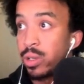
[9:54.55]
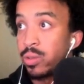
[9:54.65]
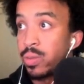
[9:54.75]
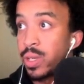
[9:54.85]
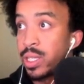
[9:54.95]

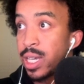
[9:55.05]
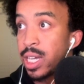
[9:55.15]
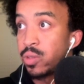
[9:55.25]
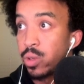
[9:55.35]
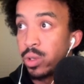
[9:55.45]
his ads
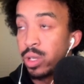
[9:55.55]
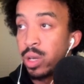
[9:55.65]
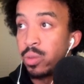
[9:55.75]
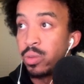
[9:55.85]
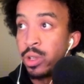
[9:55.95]
were
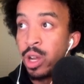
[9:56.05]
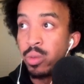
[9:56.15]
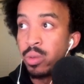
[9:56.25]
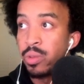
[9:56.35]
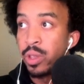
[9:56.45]
double
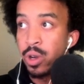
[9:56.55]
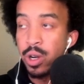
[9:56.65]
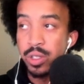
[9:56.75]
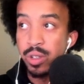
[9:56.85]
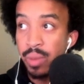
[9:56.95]
the
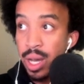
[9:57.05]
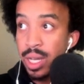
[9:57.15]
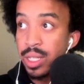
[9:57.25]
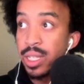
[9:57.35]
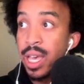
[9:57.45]
cost of
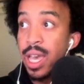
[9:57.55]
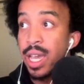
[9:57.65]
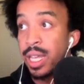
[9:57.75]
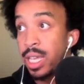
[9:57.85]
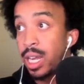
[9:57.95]
mine's, and
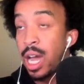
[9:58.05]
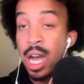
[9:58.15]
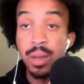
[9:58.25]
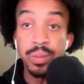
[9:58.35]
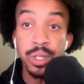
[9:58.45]
yet
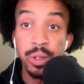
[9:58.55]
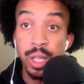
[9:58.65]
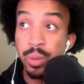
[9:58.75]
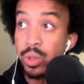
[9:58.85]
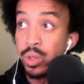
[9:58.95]
I'm still
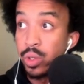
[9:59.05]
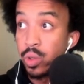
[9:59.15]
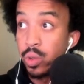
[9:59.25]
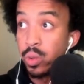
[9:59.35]
able to